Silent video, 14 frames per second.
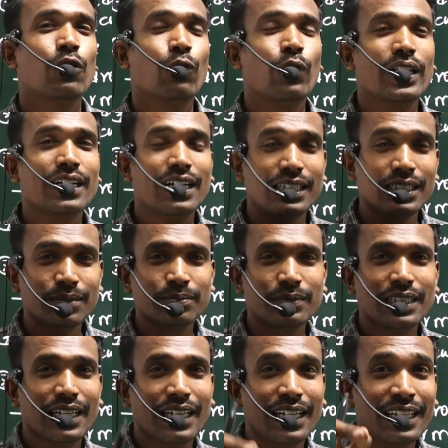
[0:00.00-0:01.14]
will come
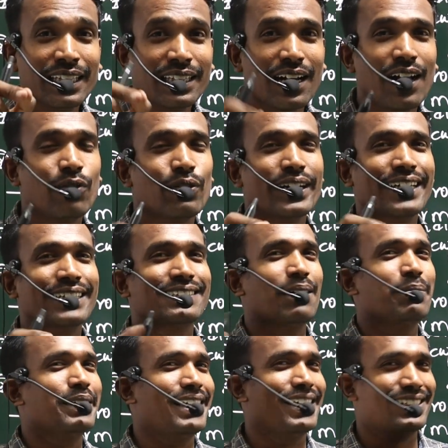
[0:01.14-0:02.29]
in our
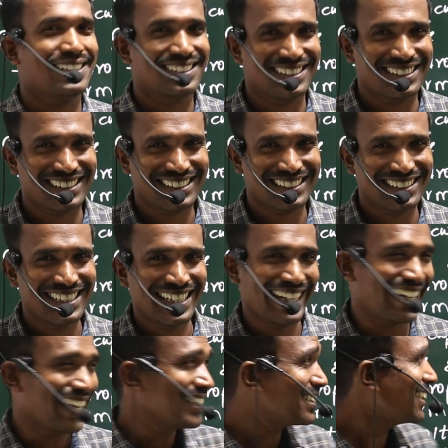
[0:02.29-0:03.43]
examinations.
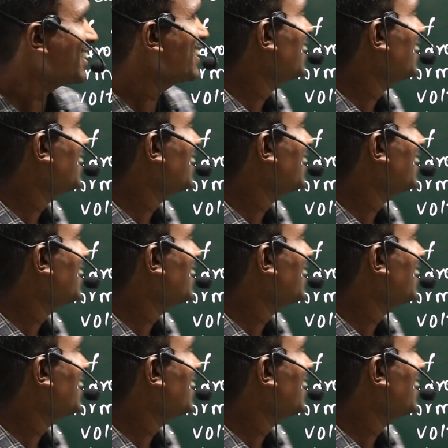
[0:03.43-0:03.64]
Right, sir?